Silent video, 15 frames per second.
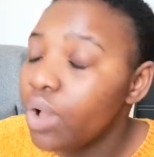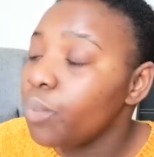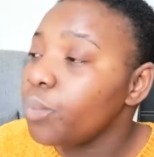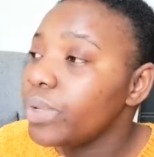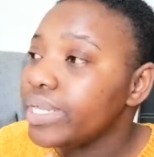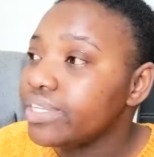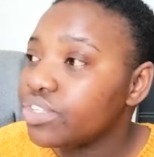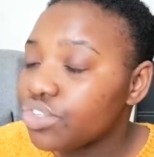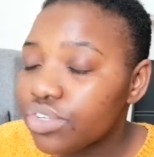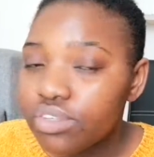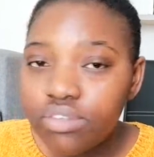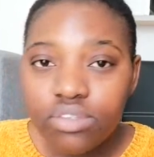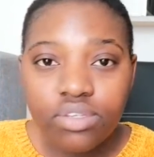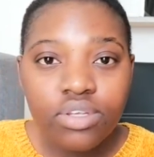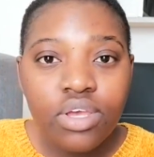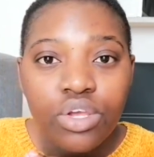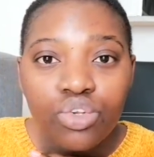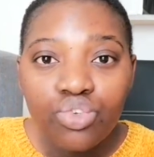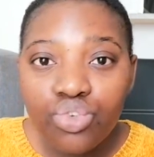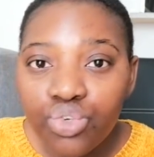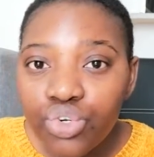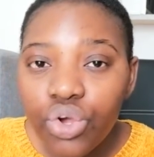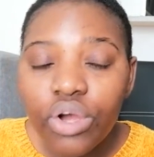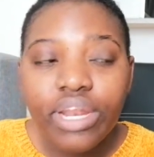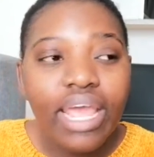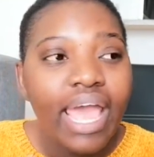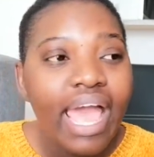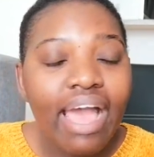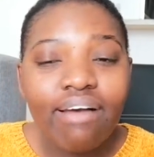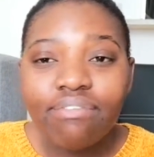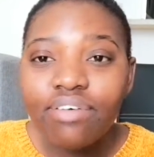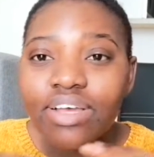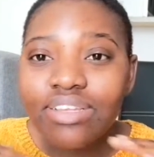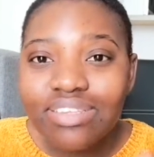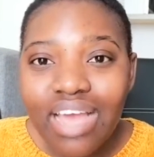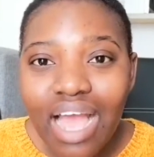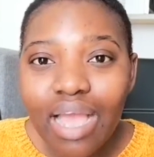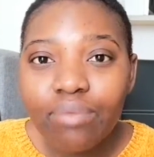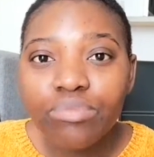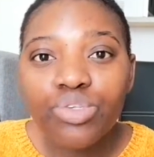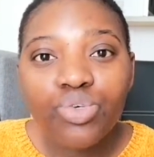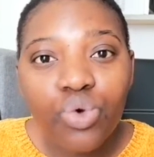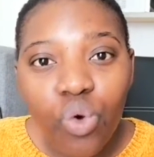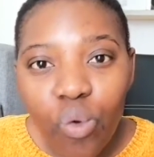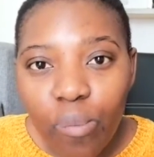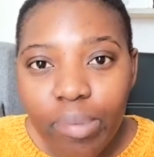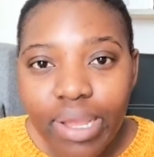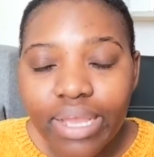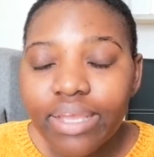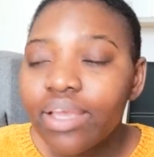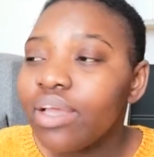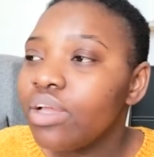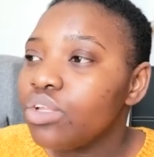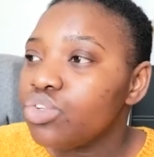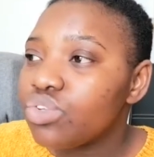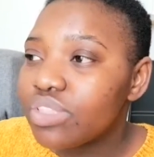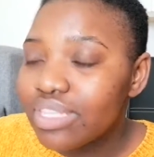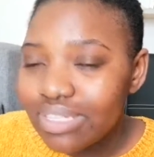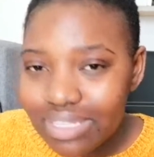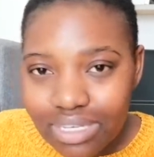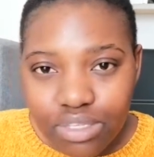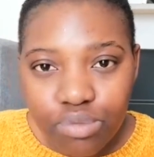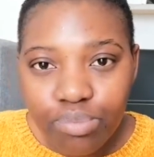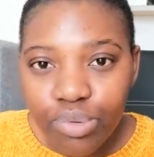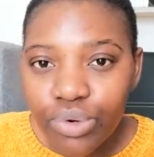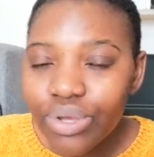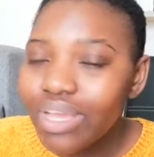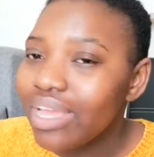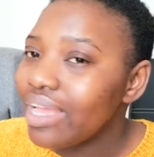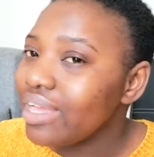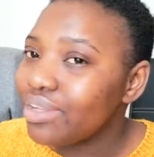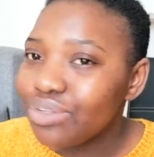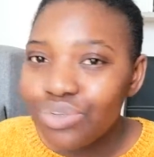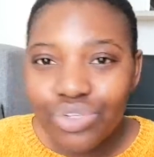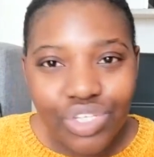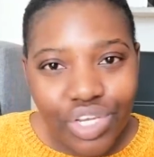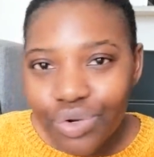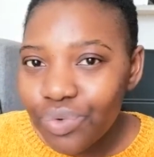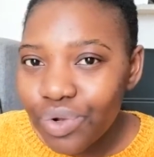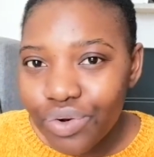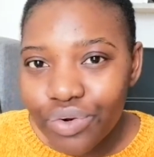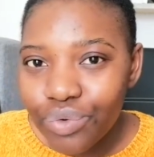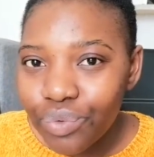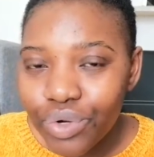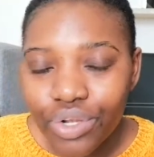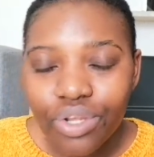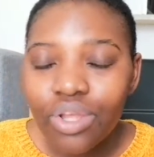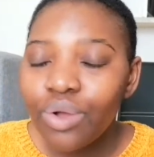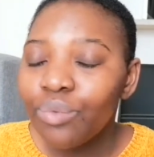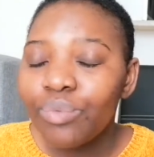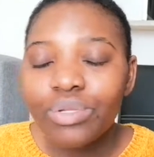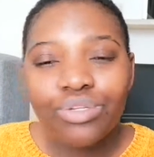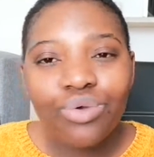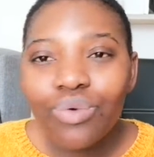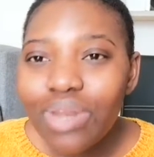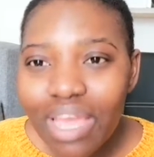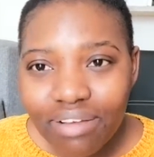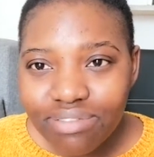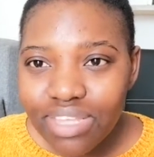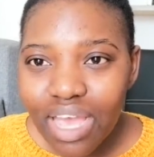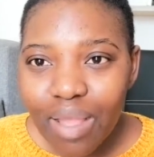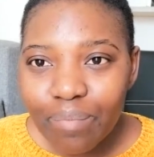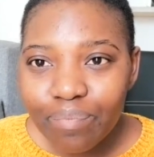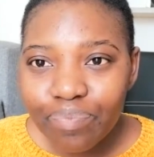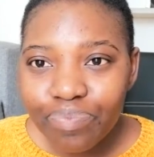We just do not have time to go back to the textbook and do January work. We don't have time.